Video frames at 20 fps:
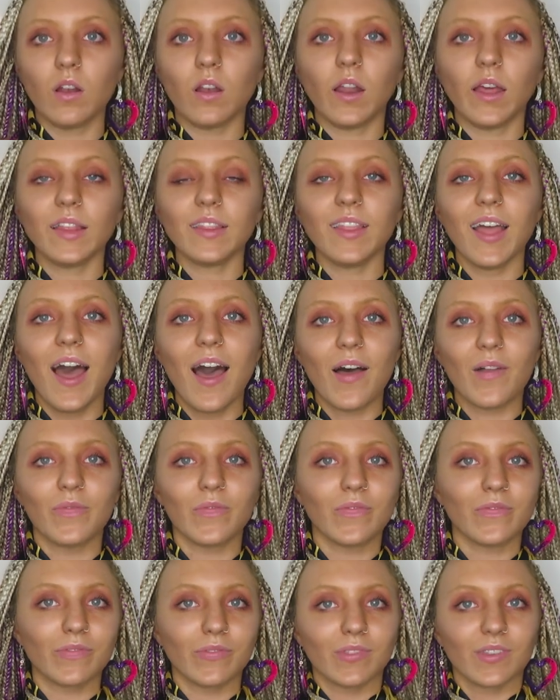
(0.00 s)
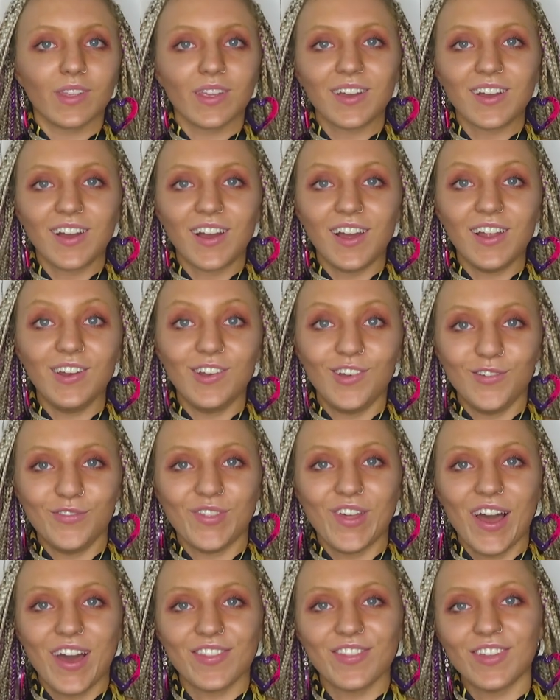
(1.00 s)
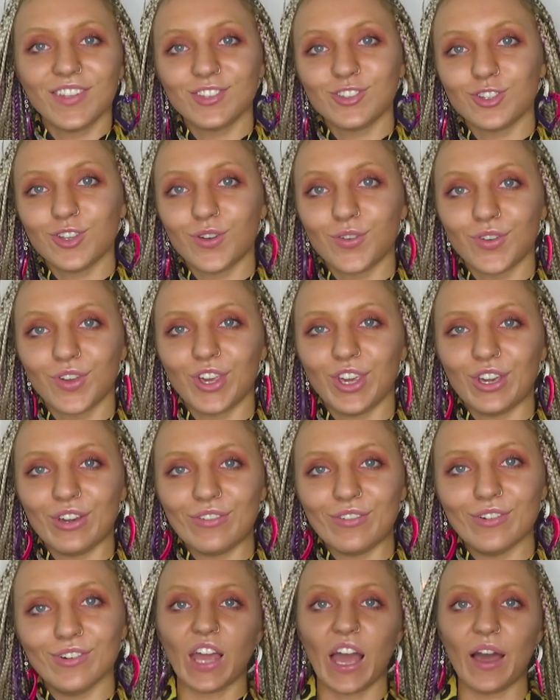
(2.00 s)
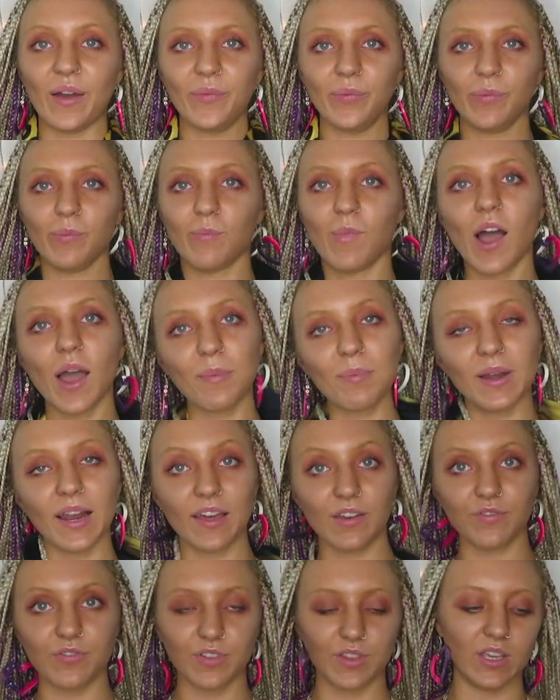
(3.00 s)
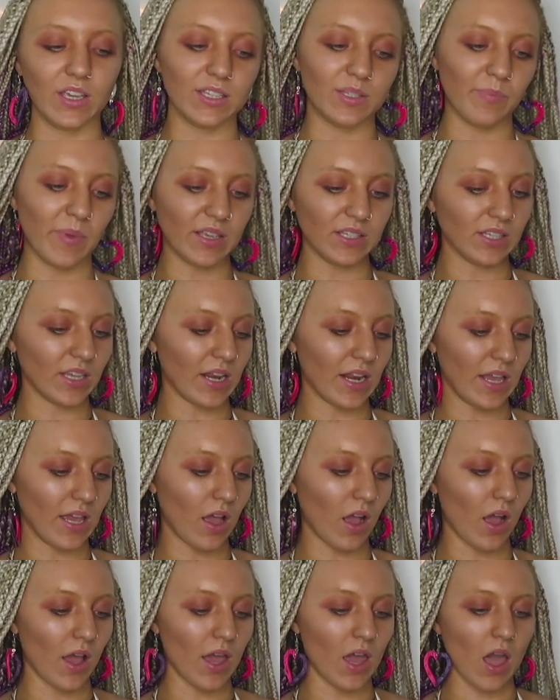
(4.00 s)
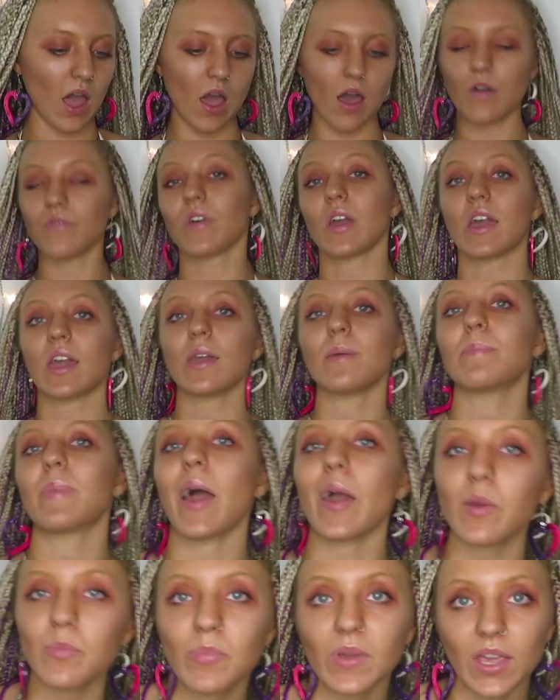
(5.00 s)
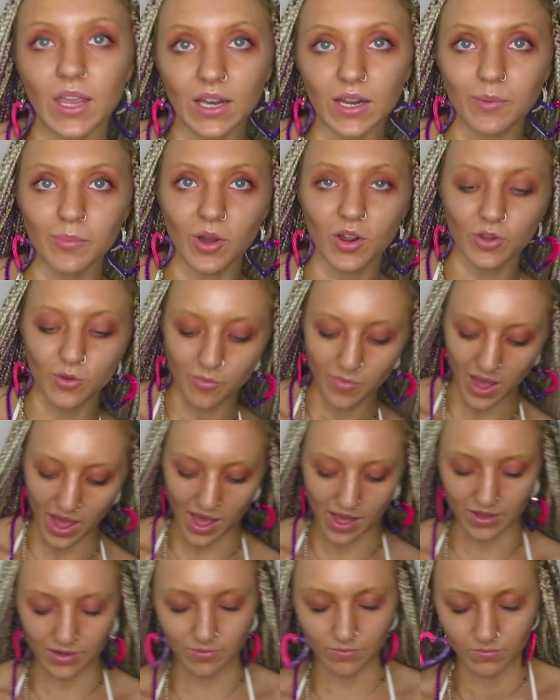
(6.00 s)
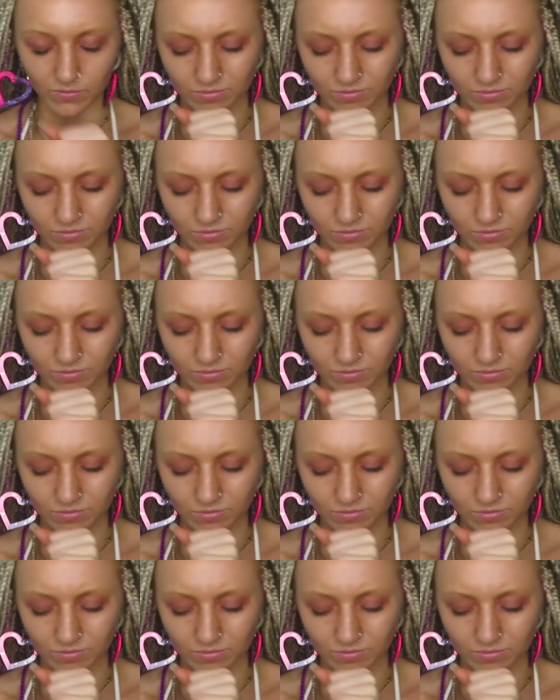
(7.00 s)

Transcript: like that. I love that, that's so cute. Yeah, my plan for this, basically I have a black bikini bottom and